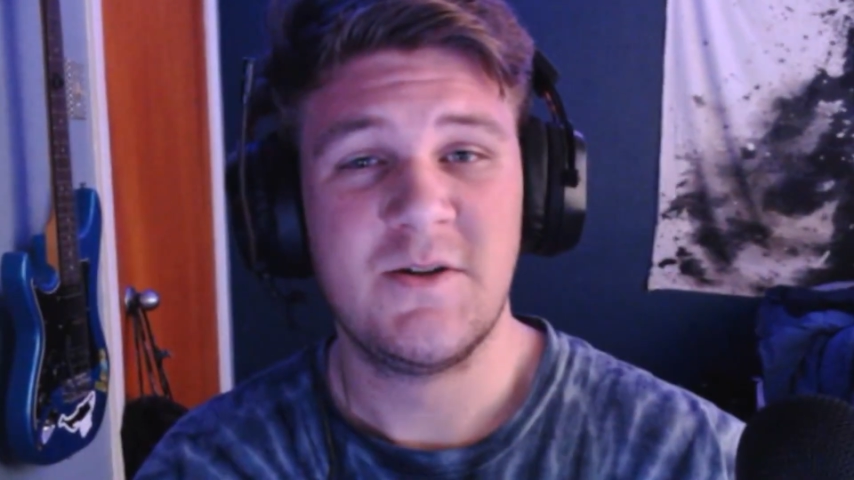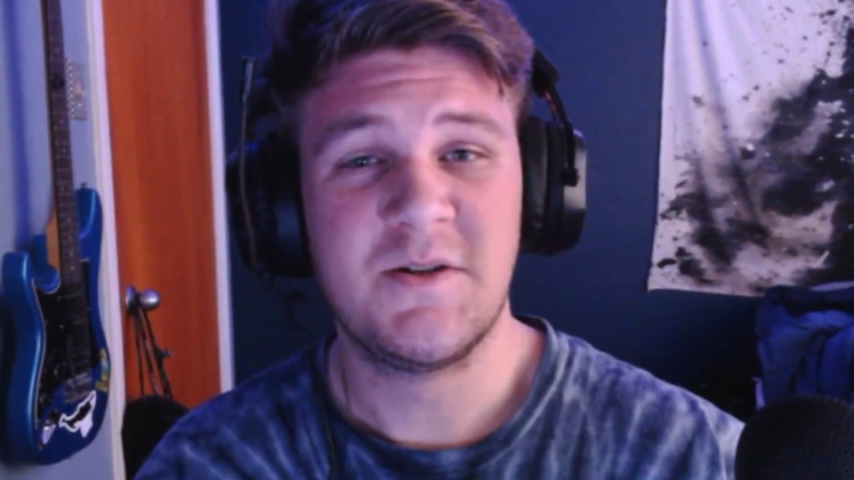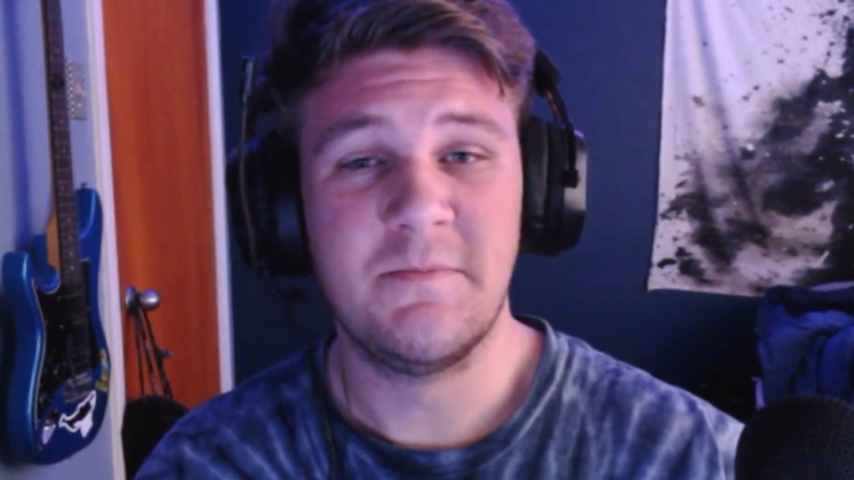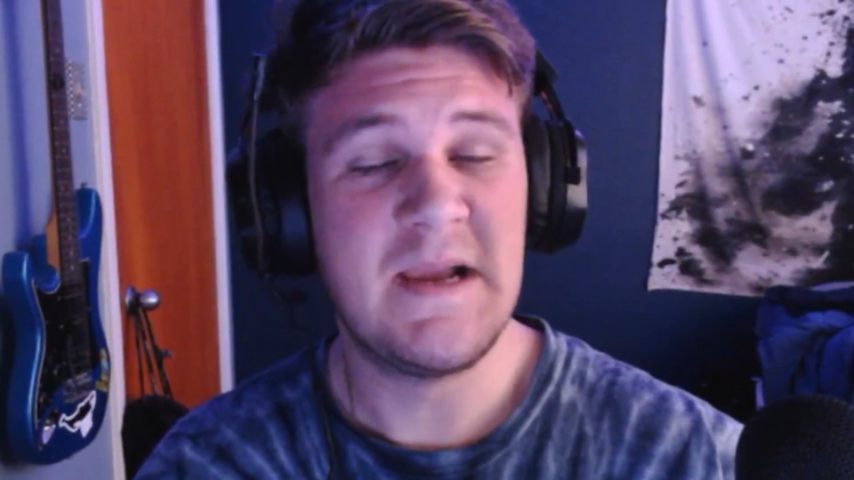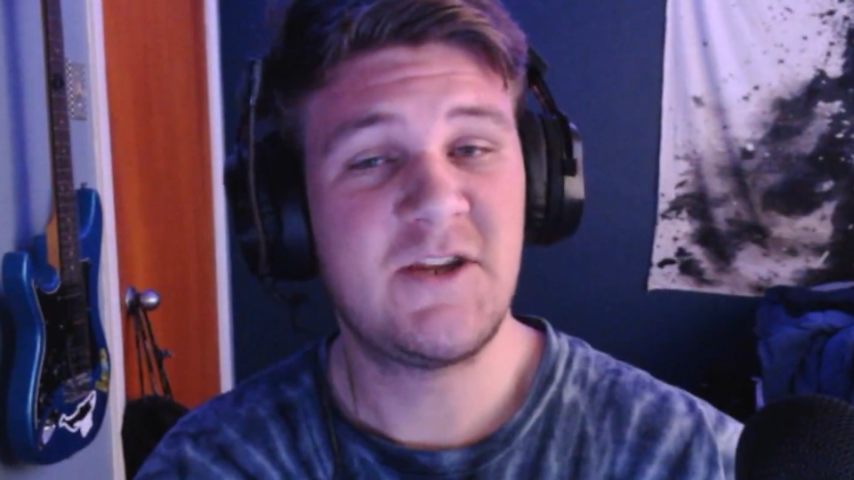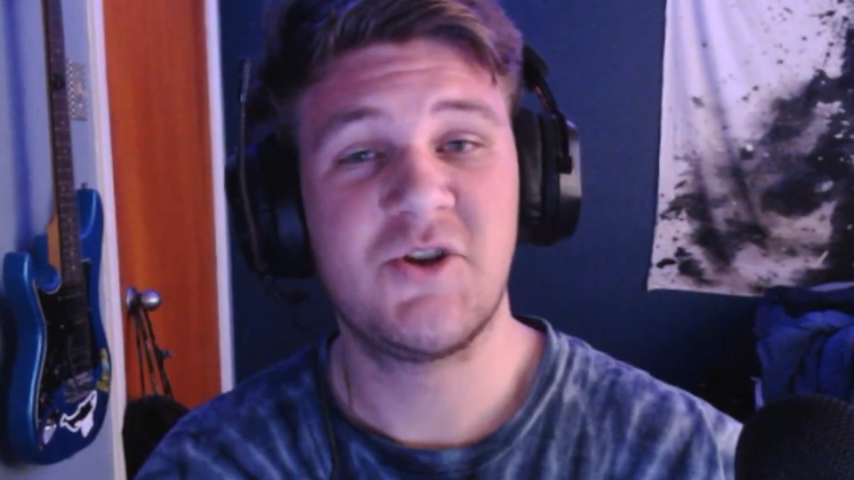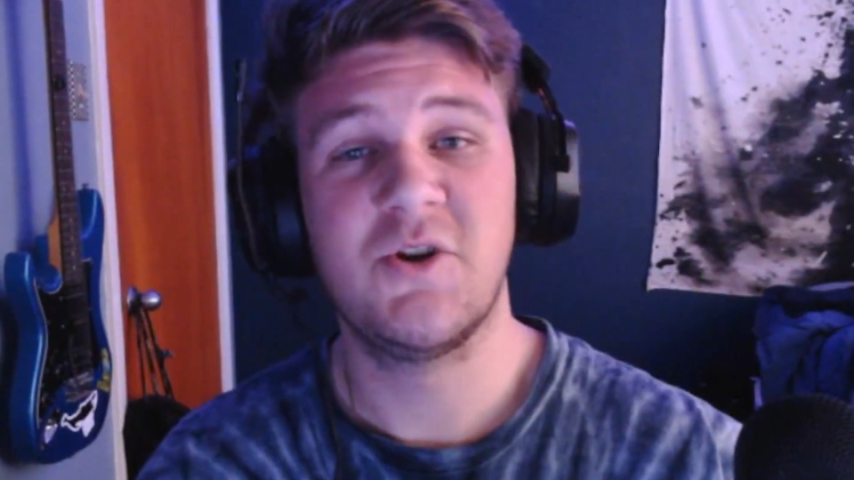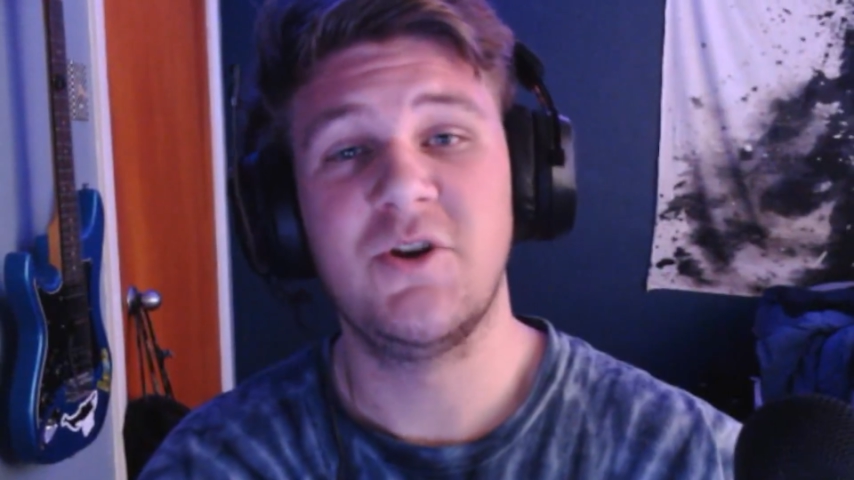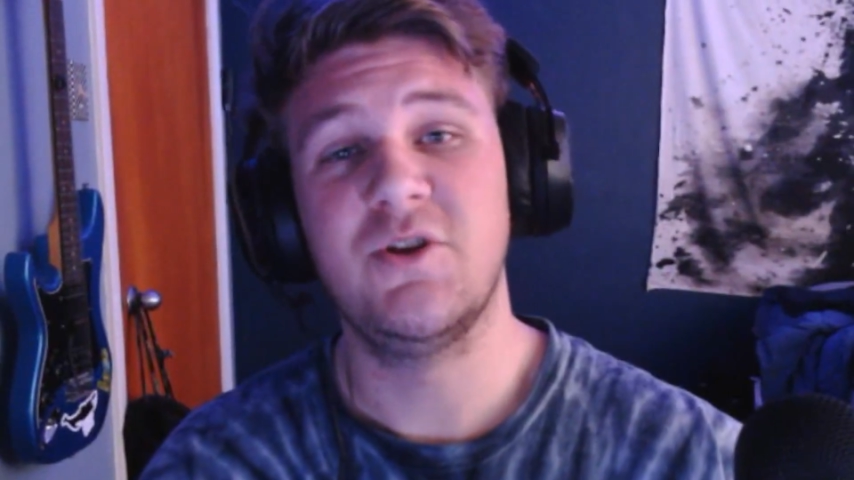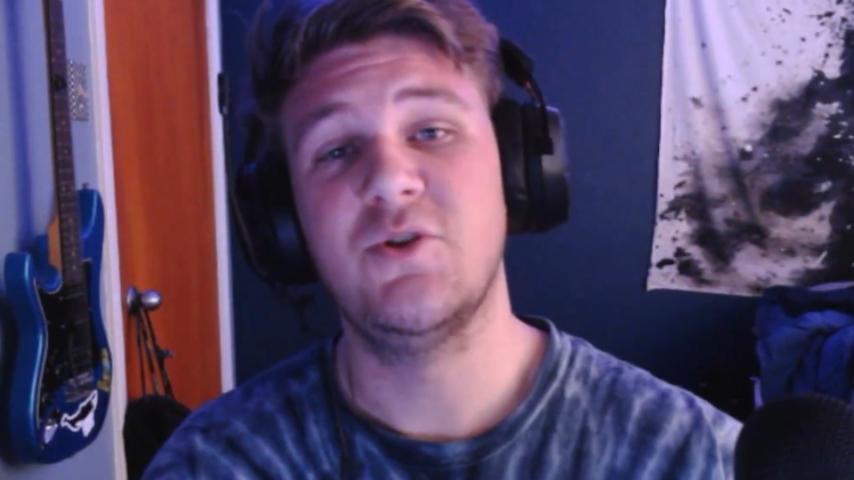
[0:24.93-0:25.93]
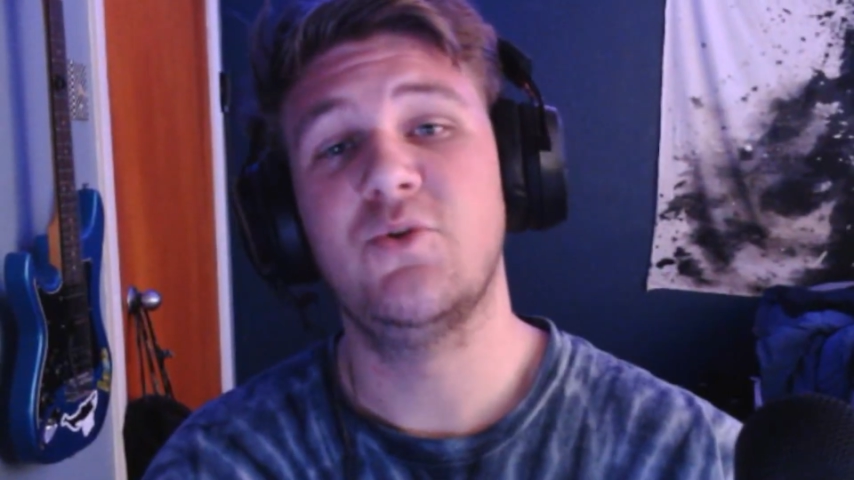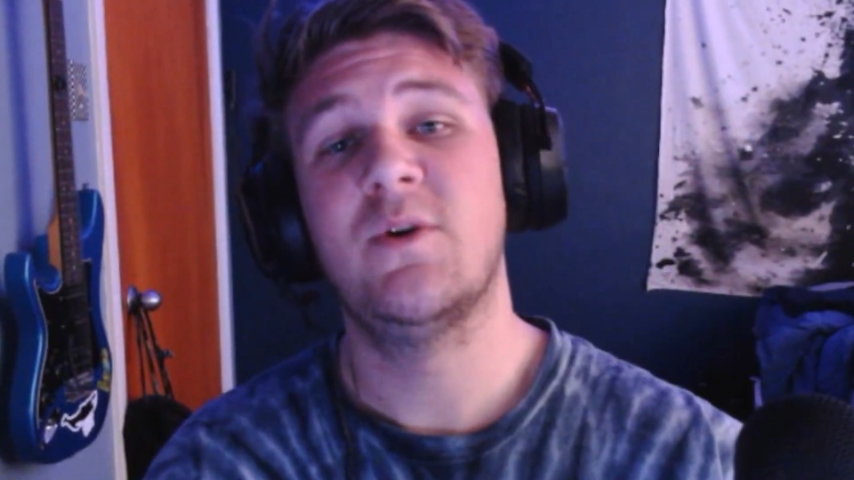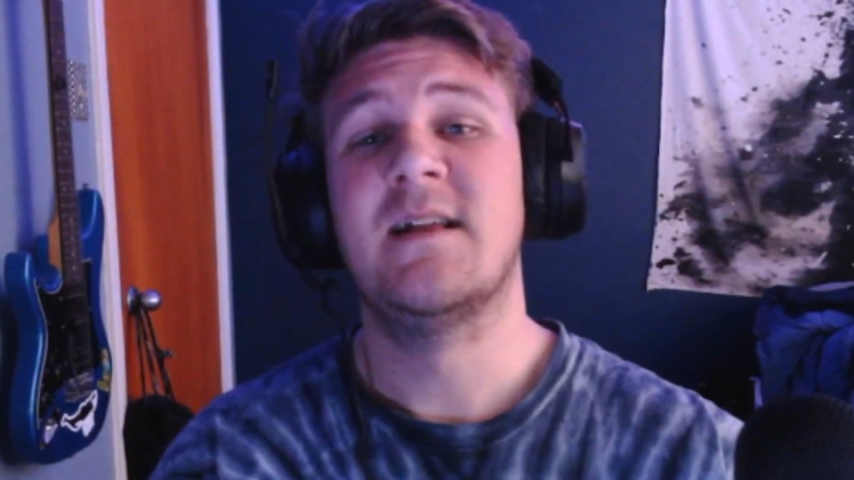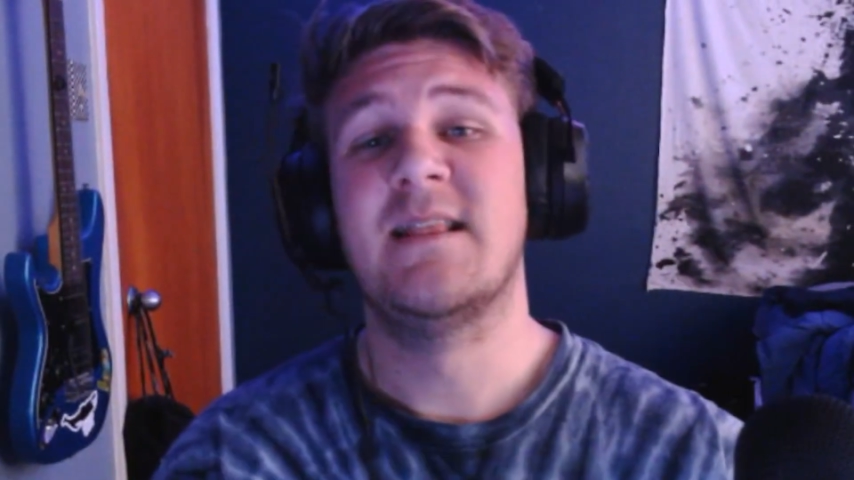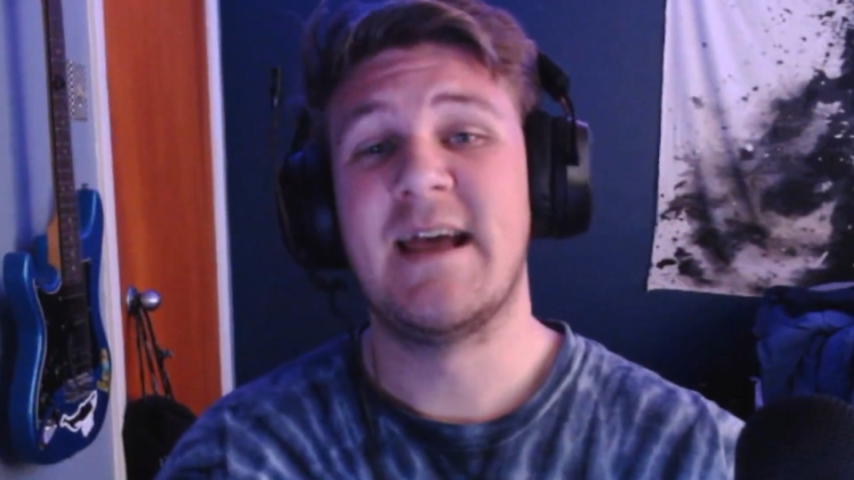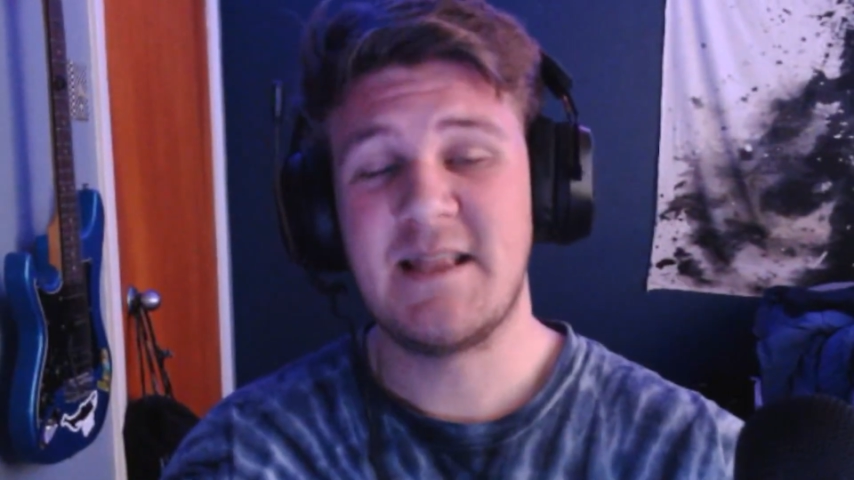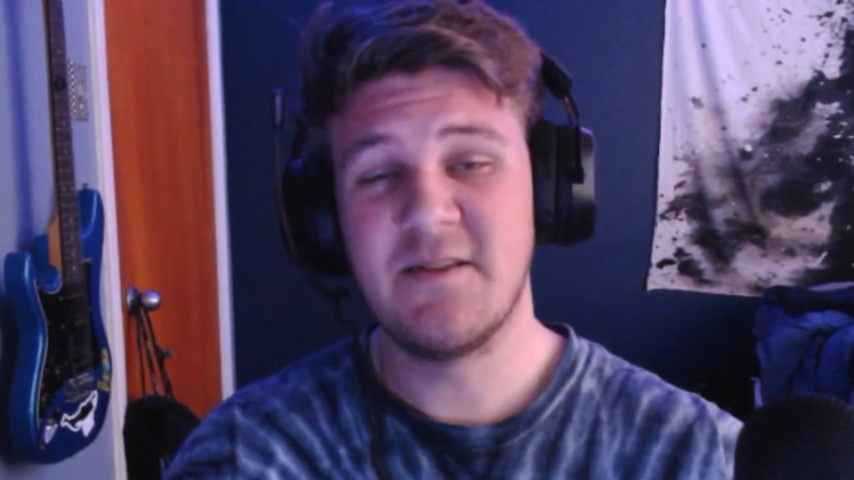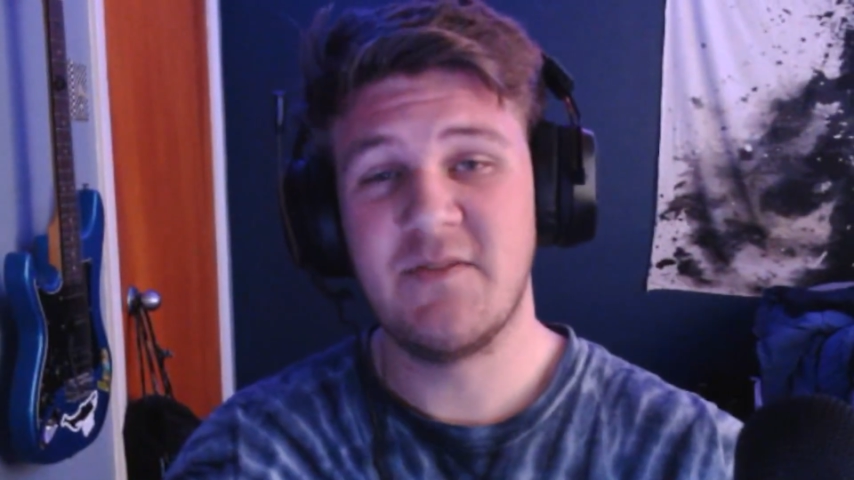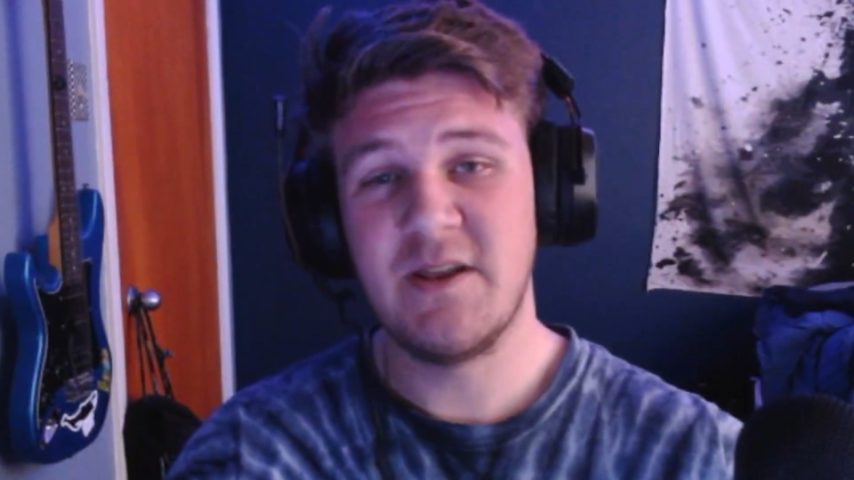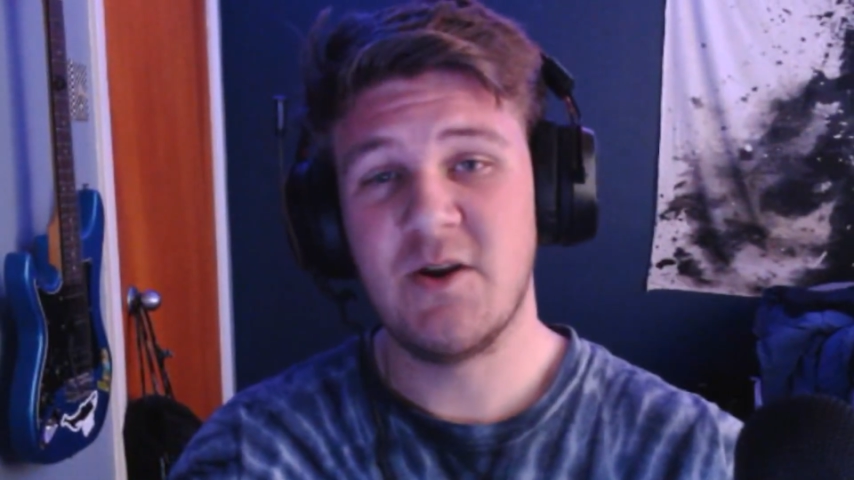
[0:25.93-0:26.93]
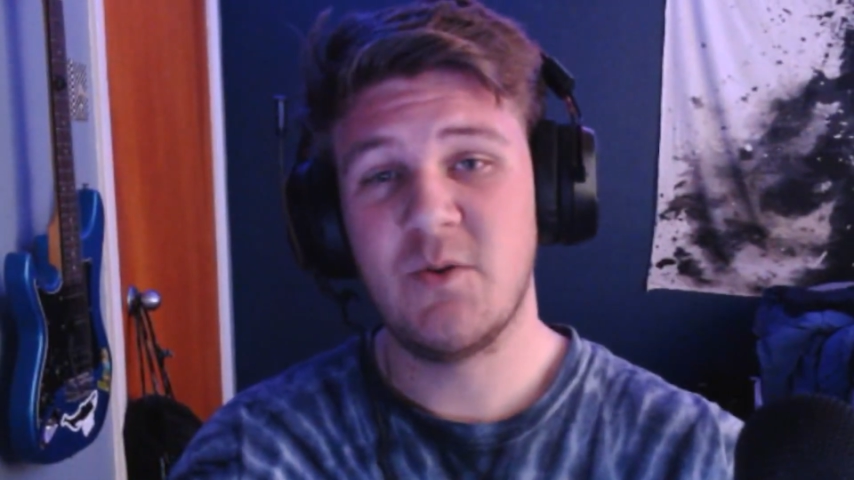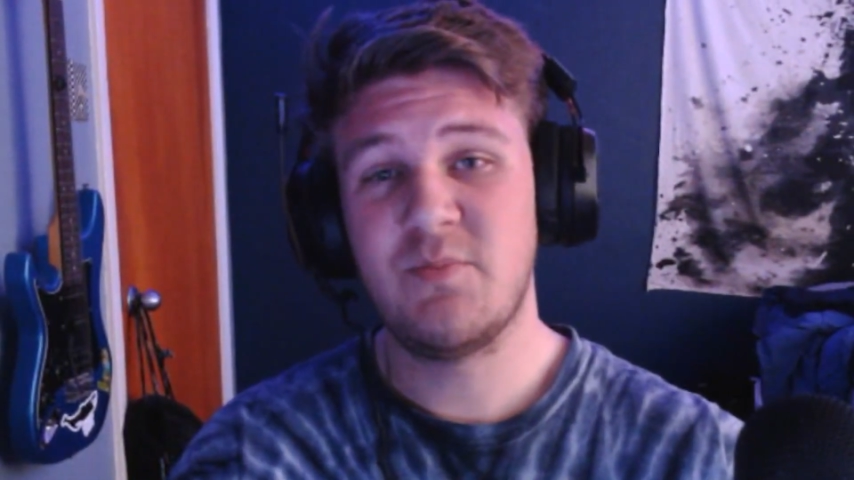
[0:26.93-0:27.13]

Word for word: to make sure you like the video,